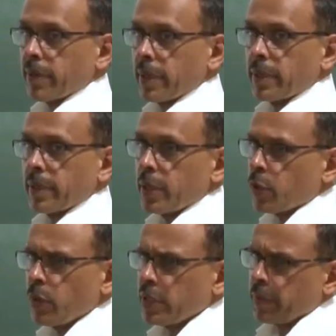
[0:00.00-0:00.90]
one.
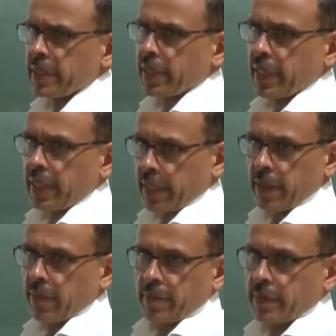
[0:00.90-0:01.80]
2 is basically, you
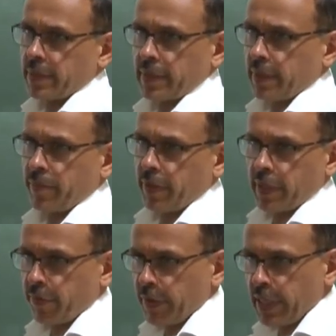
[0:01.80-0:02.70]
know, it is just in
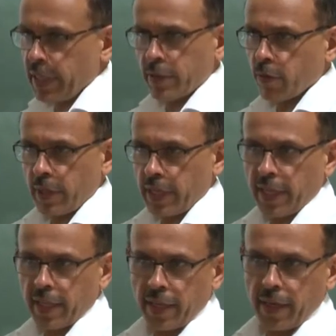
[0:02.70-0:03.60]
the field, it could any
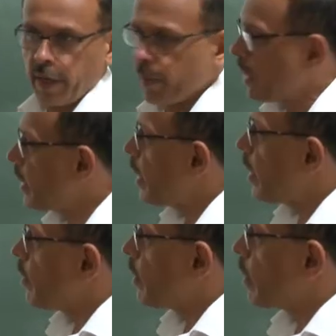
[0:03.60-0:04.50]
other element, we